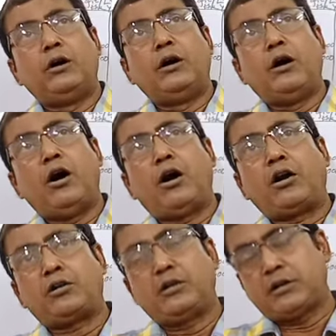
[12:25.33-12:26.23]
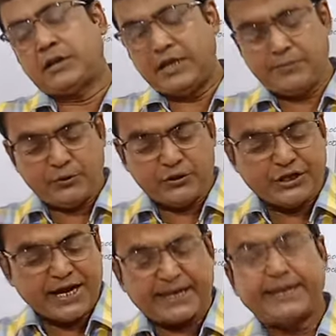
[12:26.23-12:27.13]
or if you
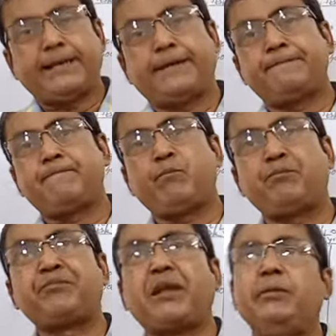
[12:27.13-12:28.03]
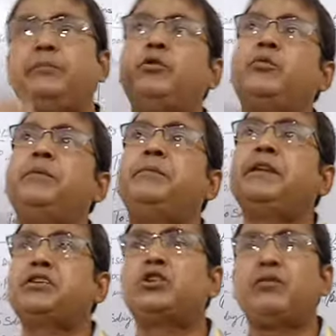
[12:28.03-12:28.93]
check before
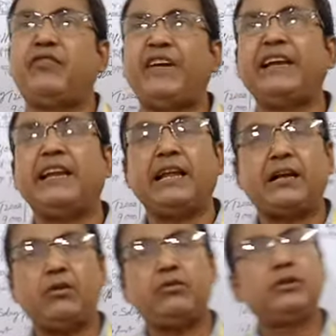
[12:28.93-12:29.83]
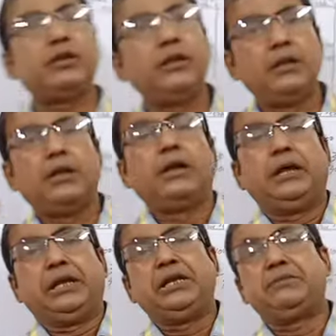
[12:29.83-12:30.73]
preparation of final account,
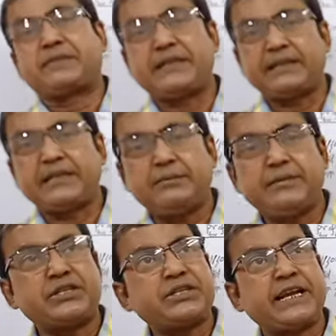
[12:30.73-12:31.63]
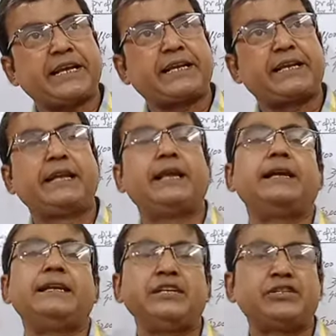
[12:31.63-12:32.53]
if certain
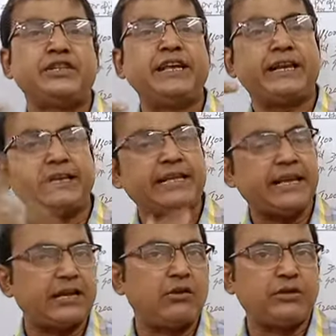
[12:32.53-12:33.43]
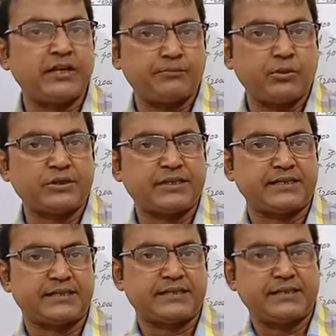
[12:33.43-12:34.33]
mistake is there in the accounting
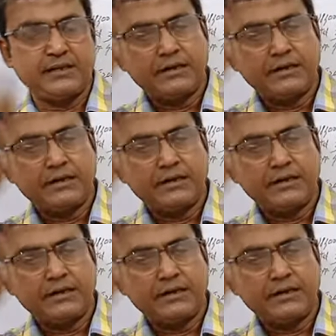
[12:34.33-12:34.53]
process,